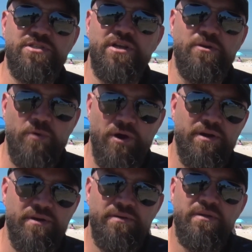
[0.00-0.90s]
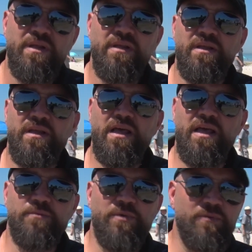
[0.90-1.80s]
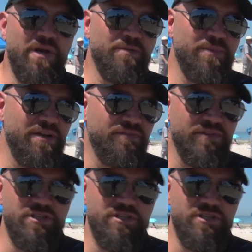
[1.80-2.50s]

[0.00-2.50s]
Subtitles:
it's going to work. And we recommend it for the